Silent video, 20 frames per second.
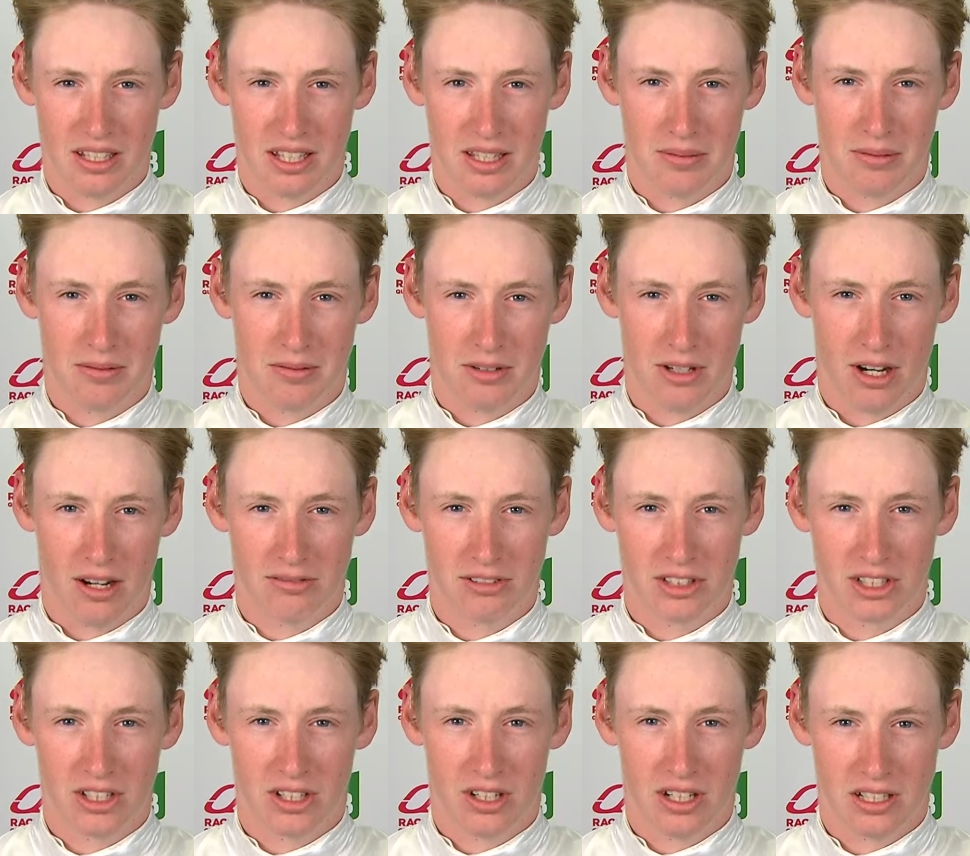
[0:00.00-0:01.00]
keep him
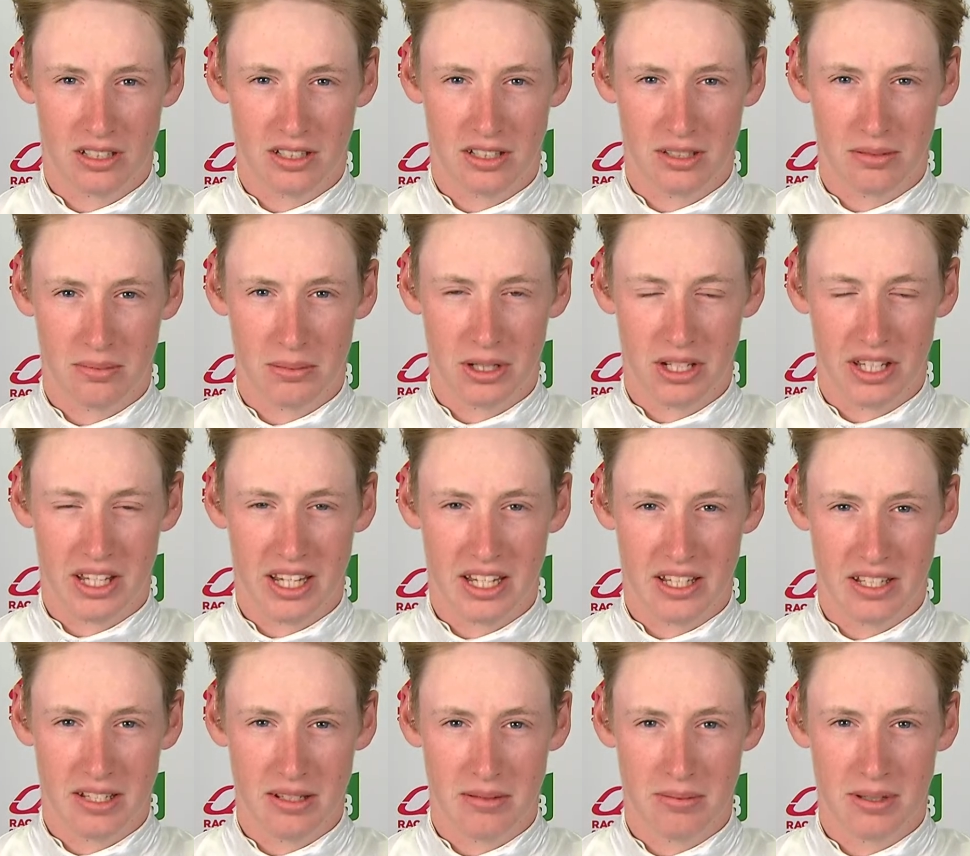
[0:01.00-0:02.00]
travelling nice, he's pretty
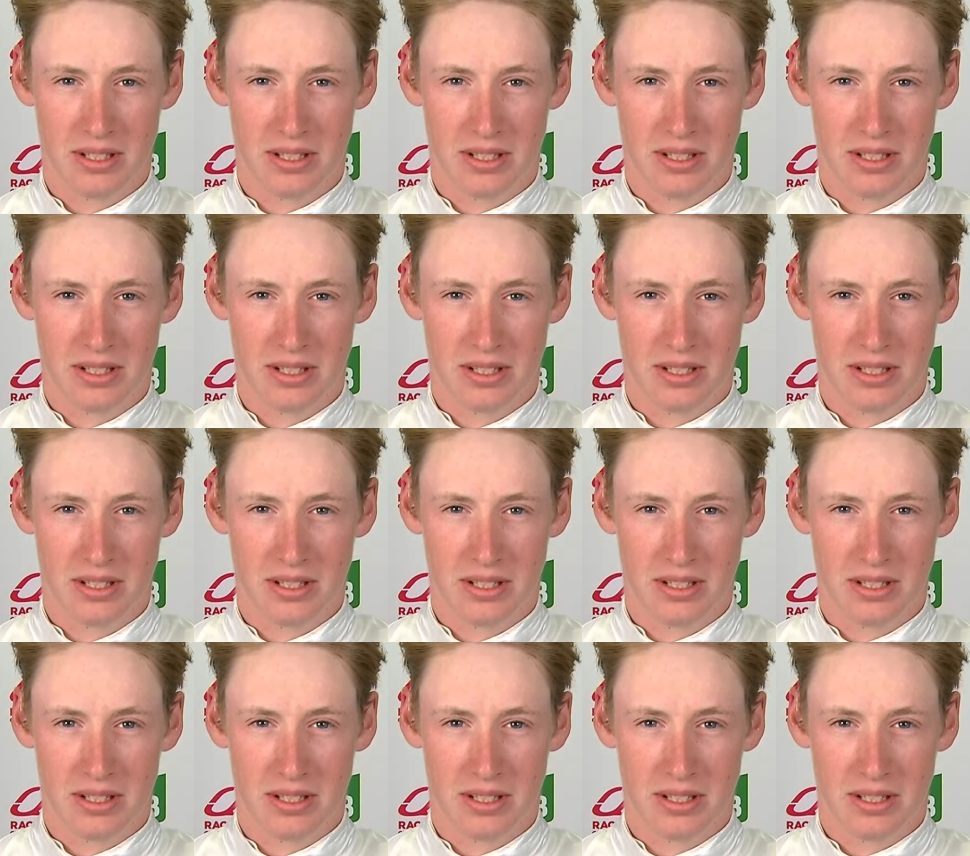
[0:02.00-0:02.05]
easy,